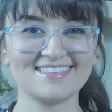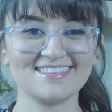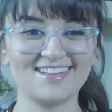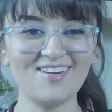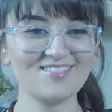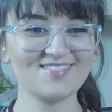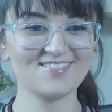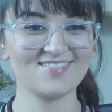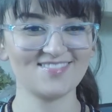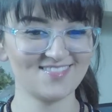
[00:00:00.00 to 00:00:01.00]
No.
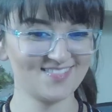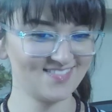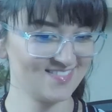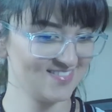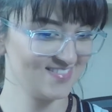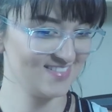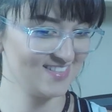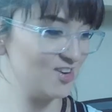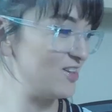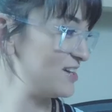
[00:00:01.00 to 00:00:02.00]

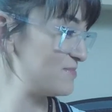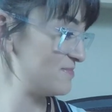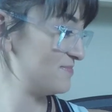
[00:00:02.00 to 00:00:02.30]
You don't like them?